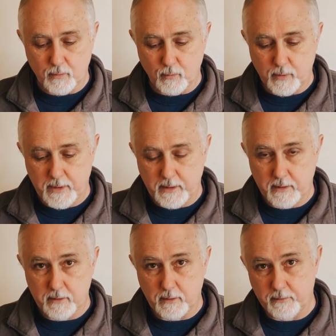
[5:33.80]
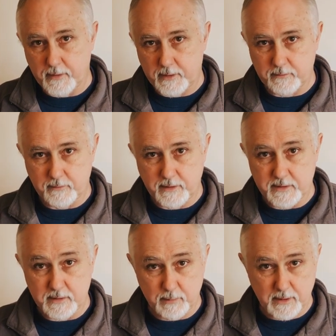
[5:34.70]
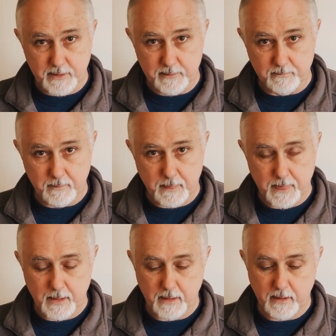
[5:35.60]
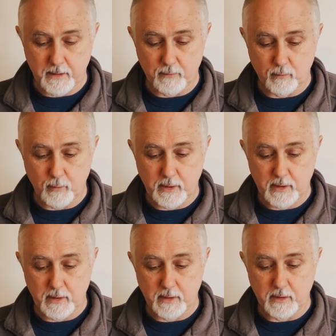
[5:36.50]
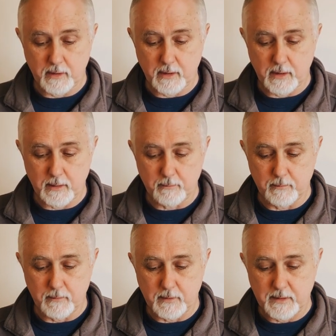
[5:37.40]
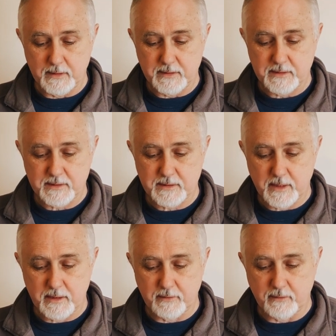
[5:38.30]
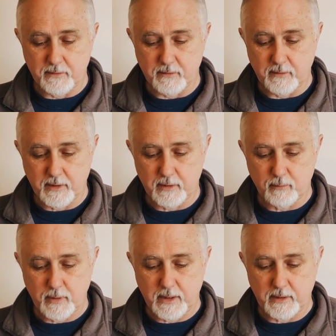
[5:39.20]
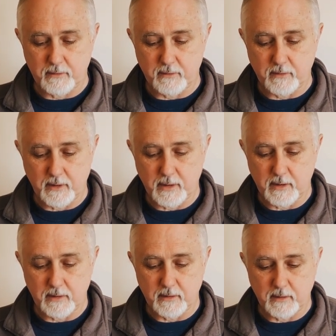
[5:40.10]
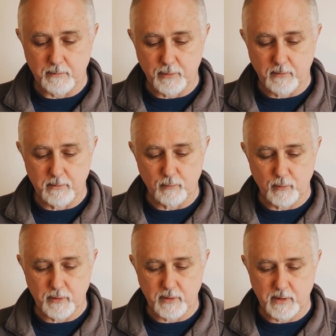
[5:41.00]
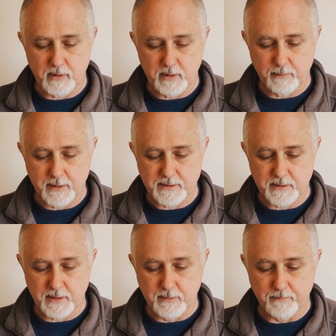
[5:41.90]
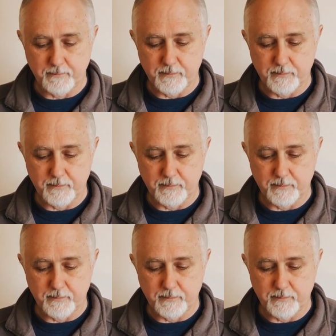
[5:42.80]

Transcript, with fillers: We contacted the supplier and we um, stated that we had uh, a problem with the capacity.